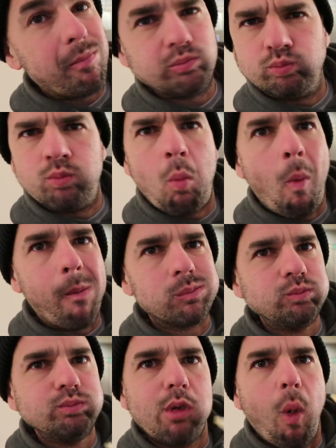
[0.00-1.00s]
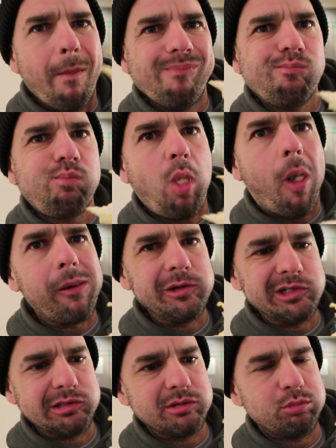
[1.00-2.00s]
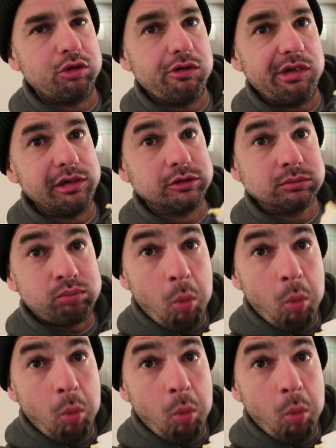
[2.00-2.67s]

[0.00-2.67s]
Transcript: Mm. I'm going to get more of those.